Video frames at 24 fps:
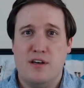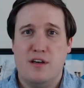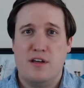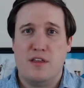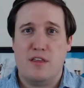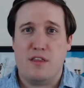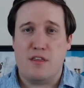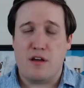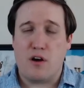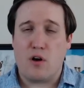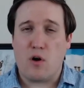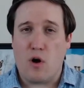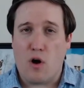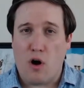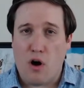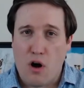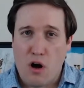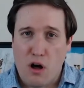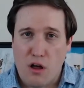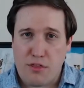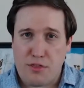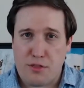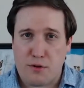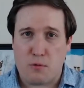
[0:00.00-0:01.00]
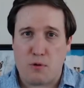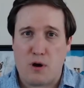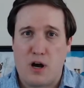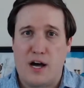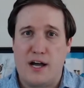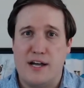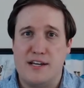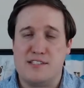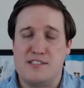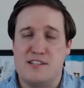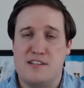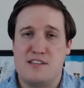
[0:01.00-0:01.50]
they're
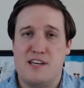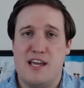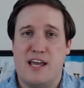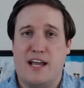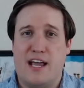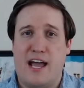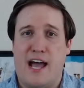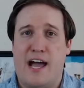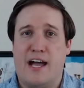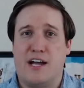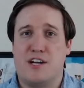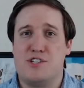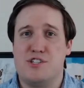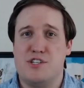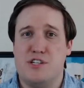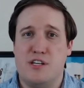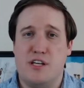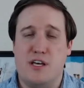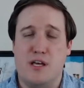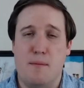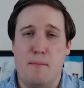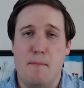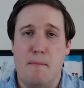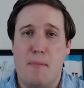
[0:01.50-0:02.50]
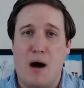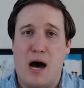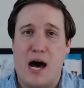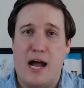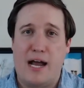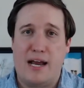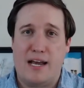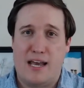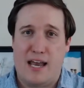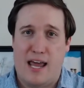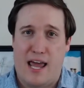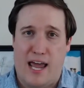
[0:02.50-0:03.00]
authorized to take action in
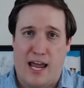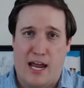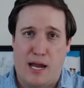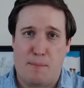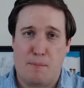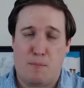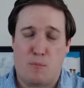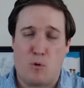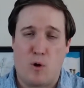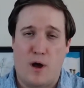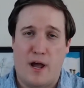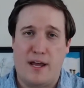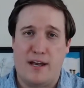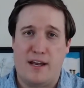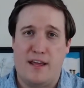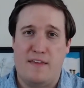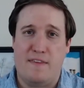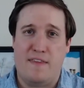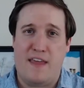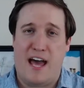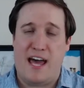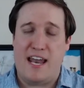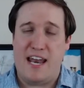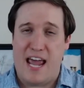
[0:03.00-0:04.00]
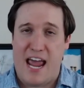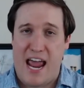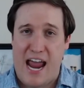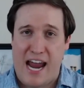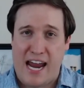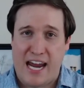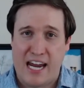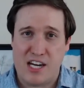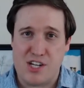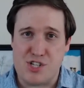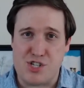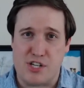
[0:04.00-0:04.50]
my name, right? And that
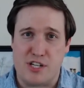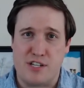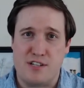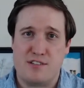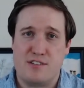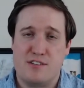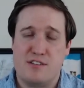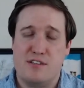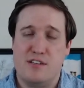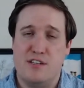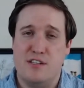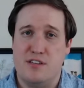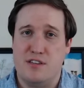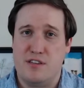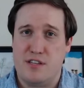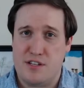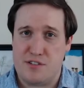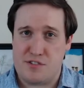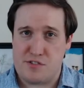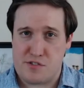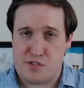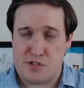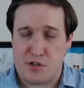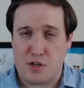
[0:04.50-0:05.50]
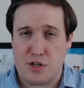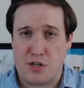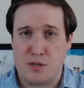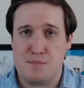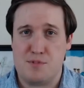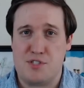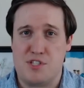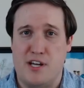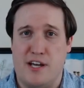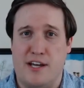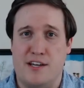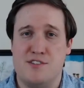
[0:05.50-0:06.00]
agent in this
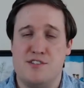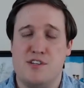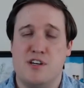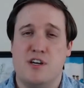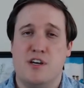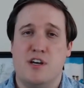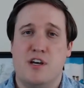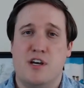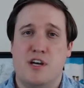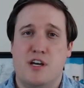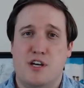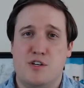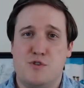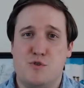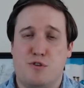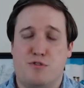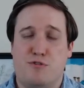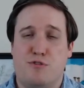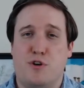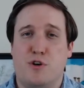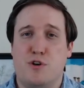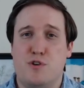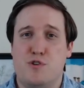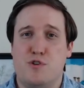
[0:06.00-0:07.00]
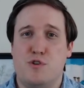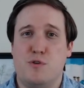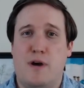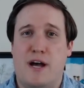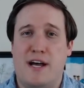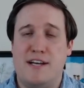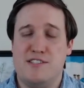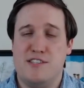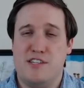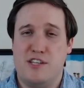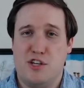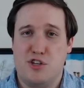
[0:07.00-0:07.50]
circumstance is referred to
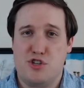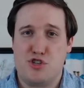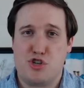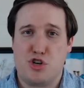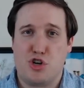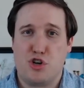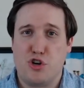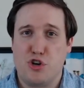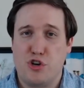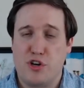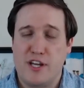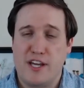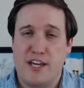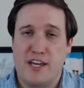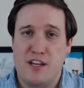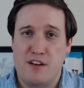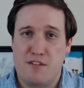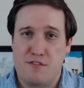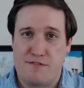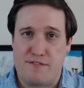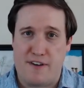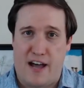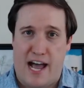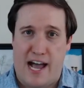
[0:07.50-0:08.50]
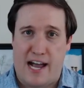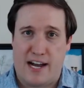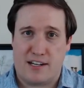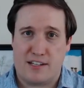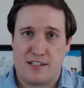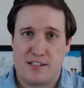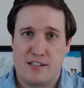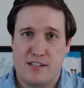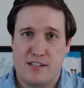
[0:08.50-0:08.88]
as the attorney in fact.